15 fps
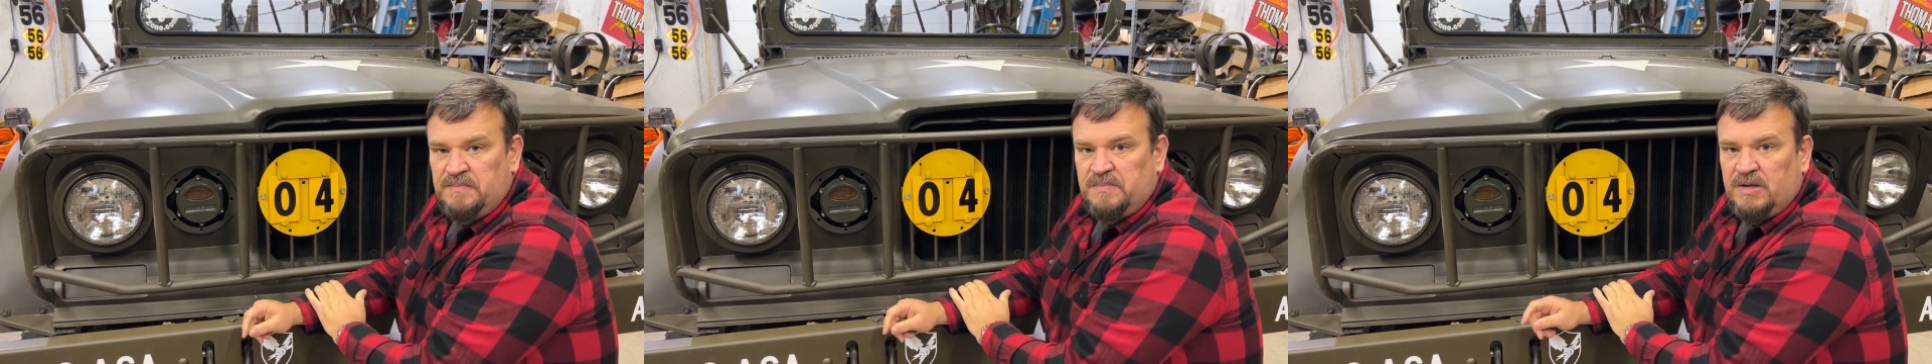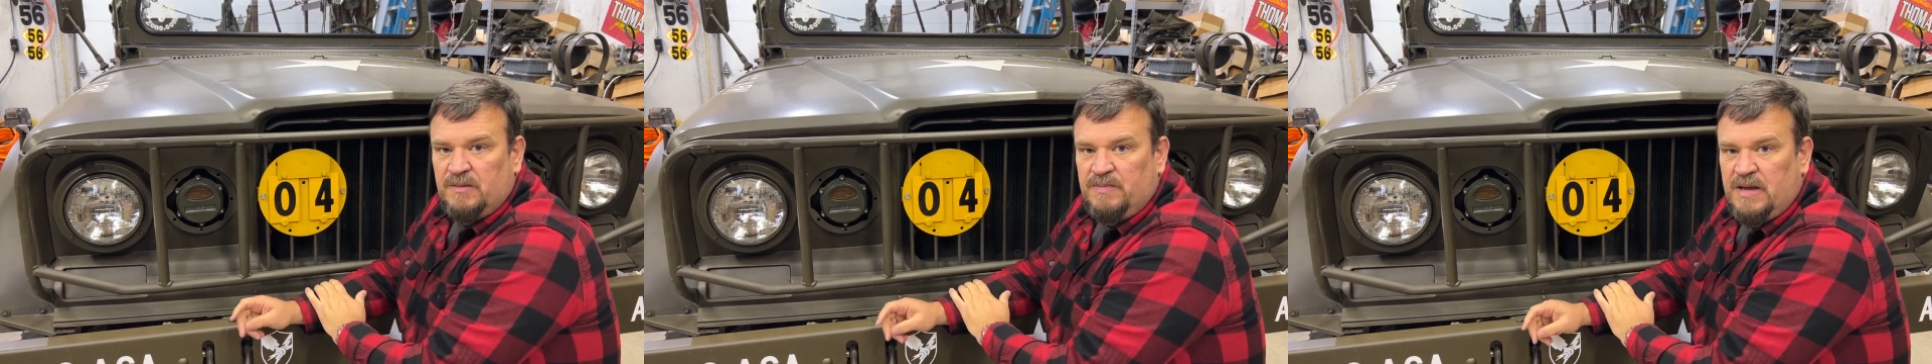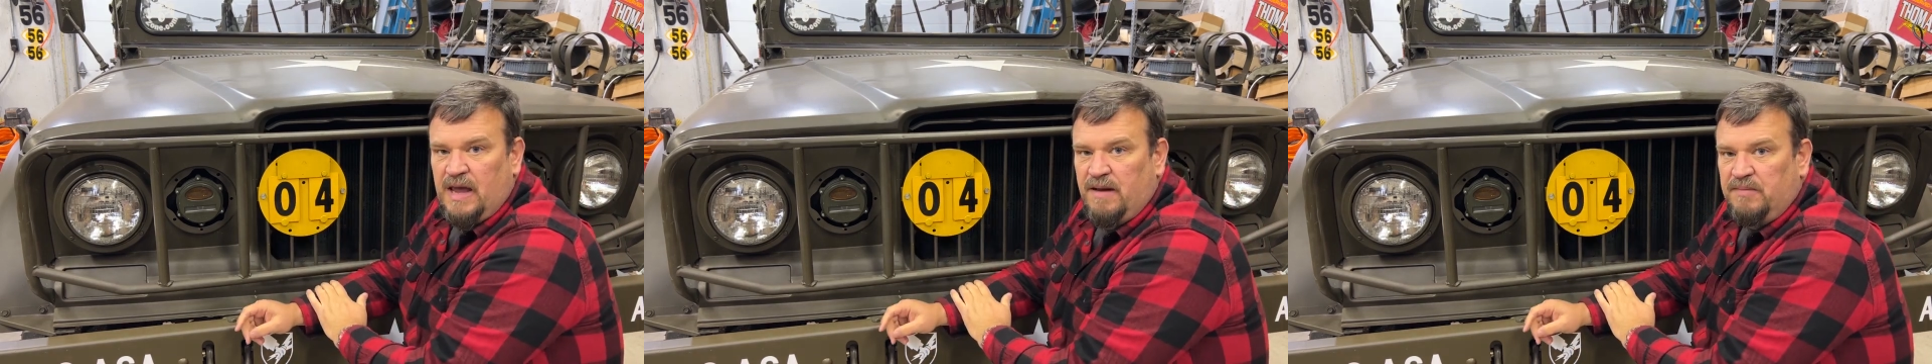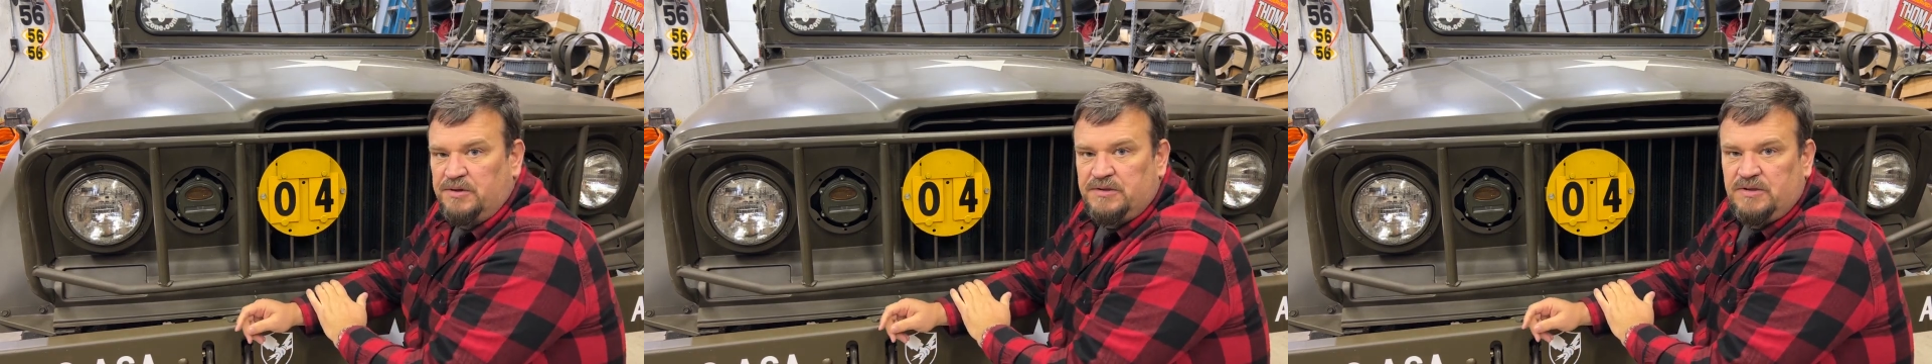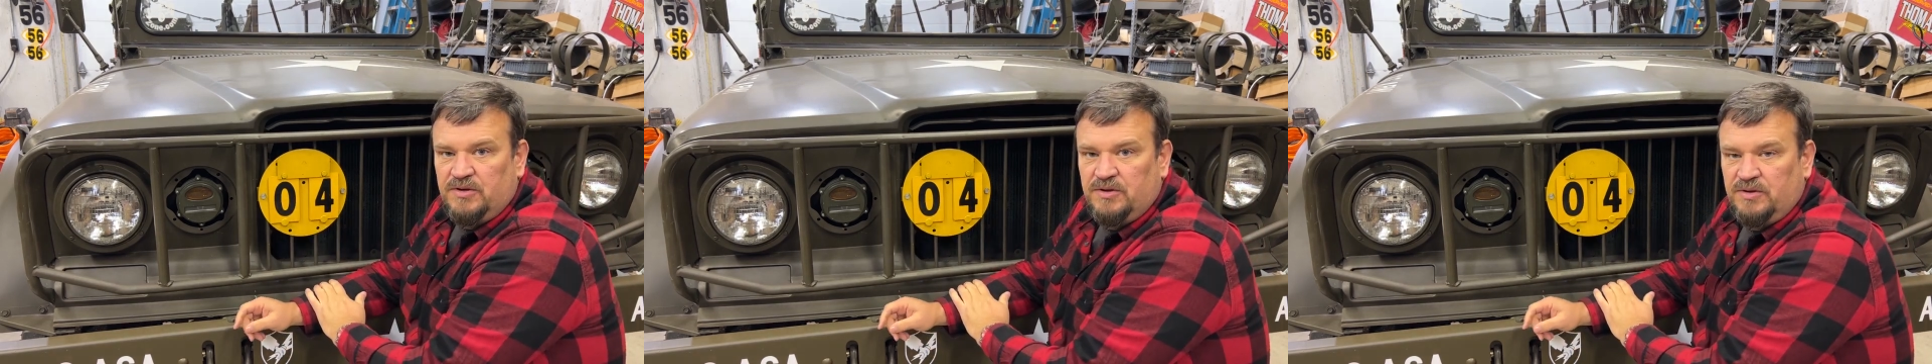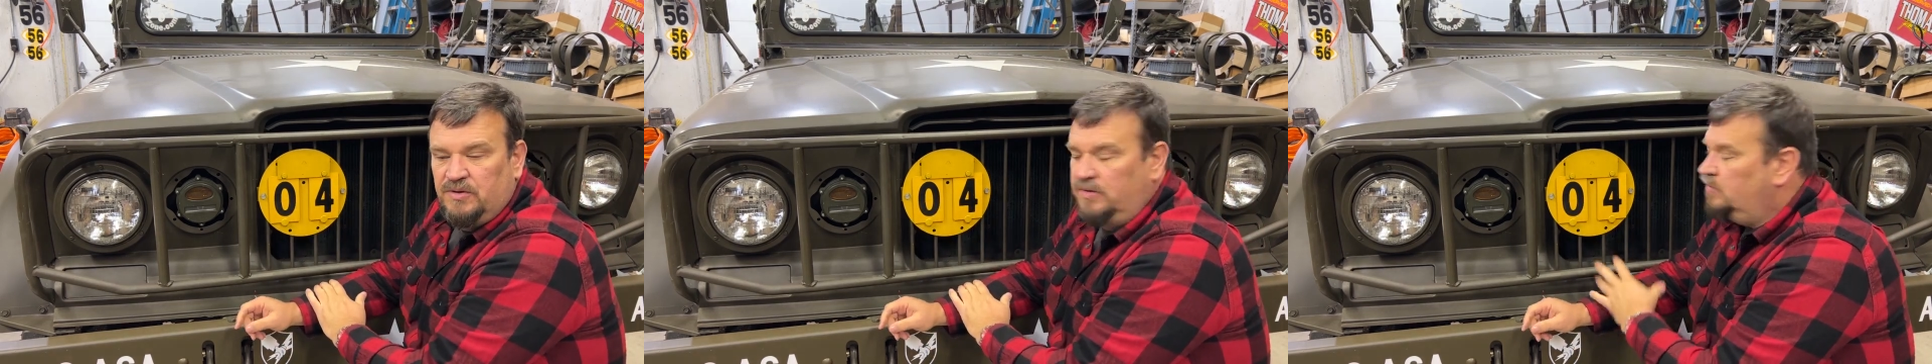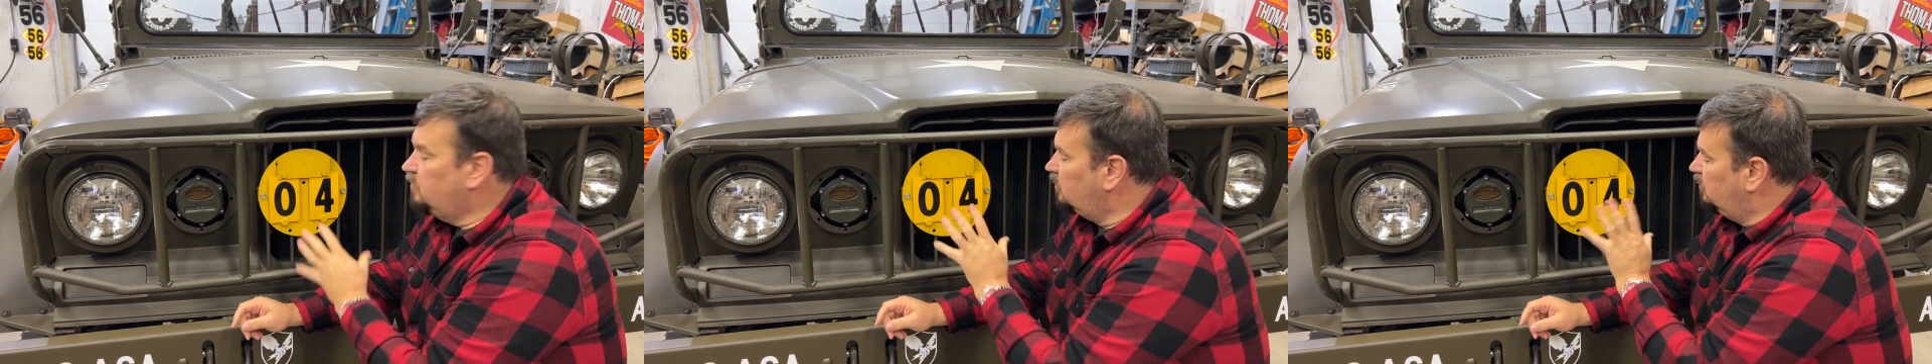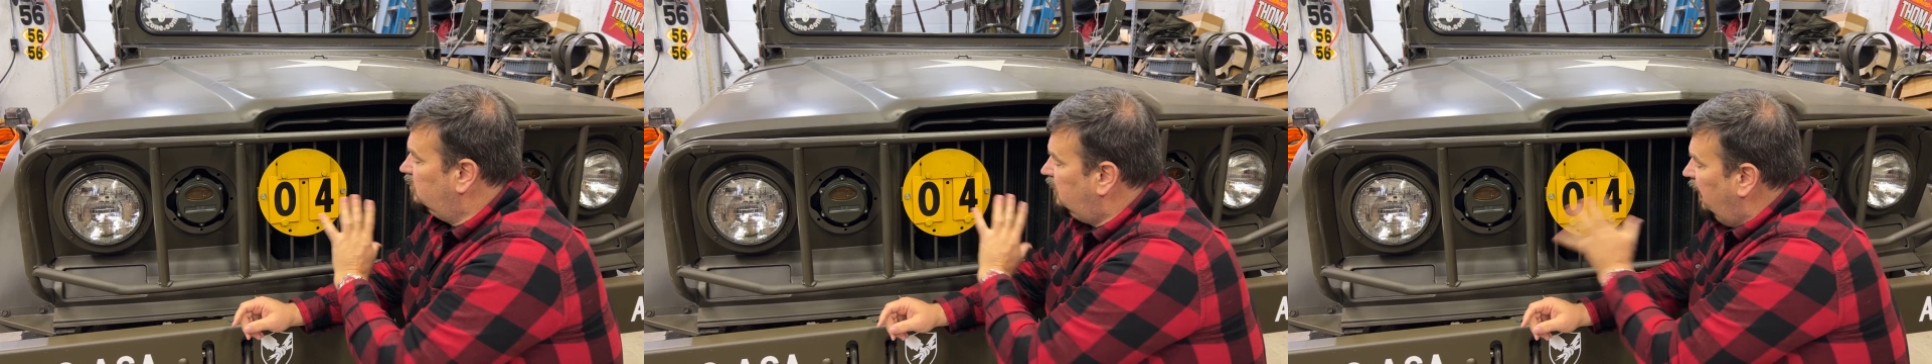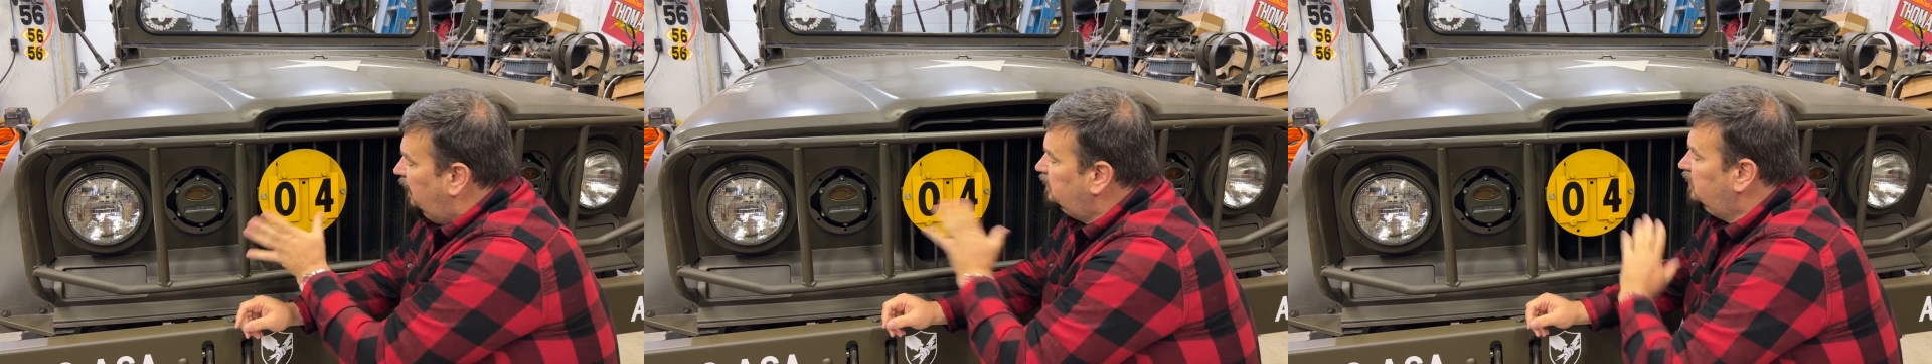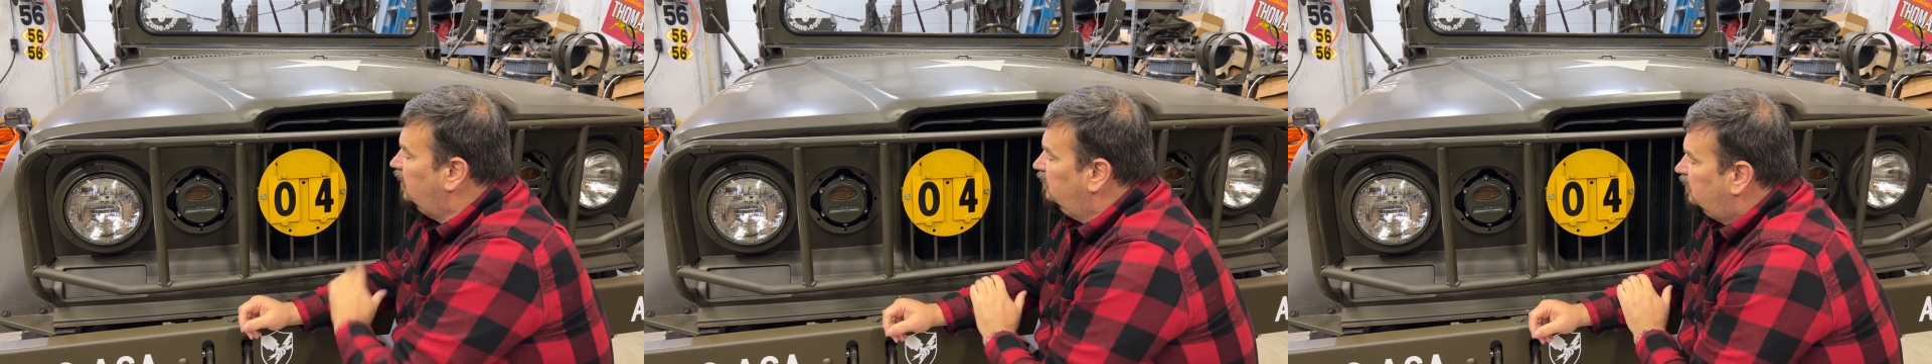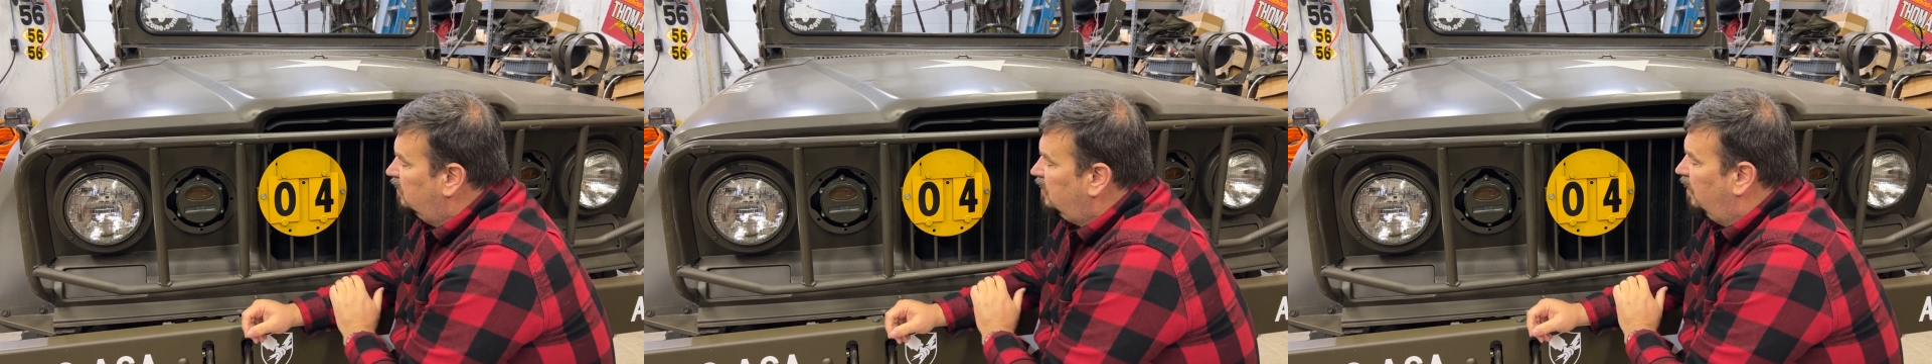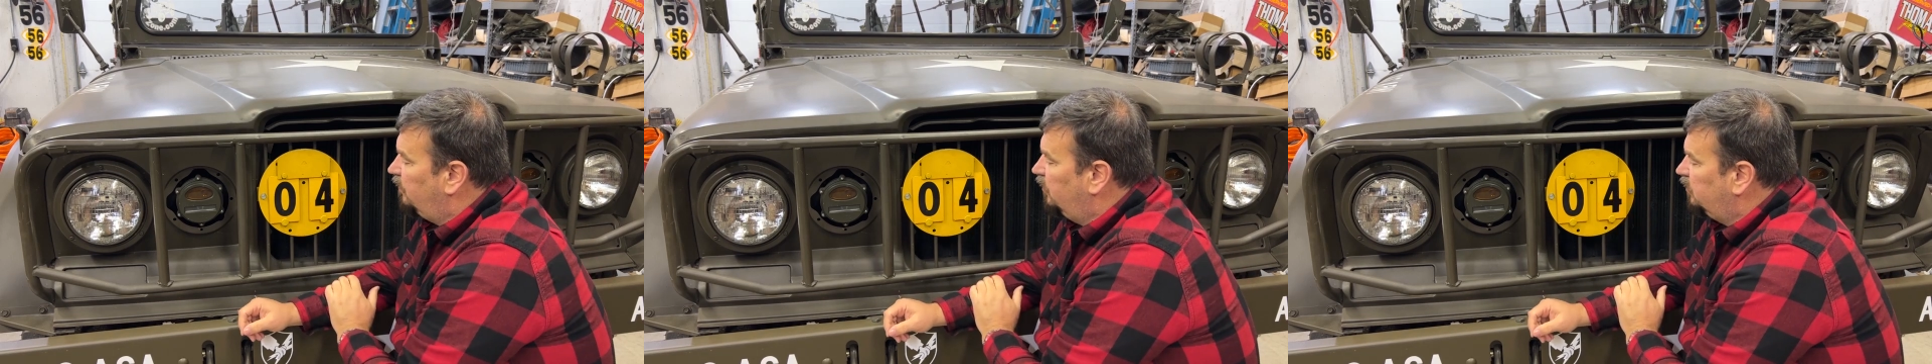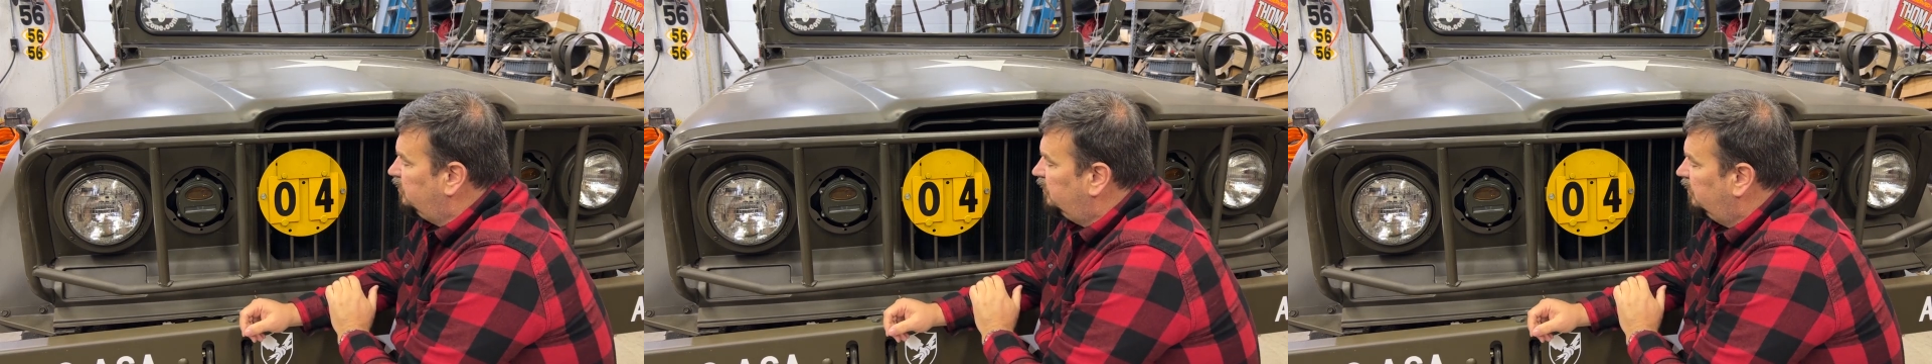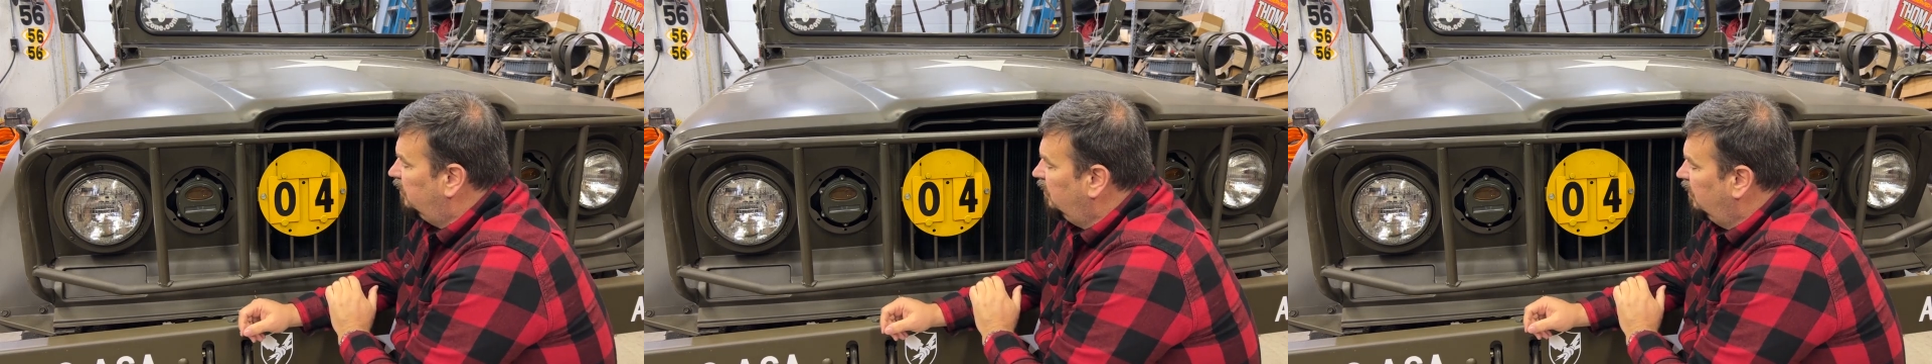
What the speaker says: to be able to change out the numbers.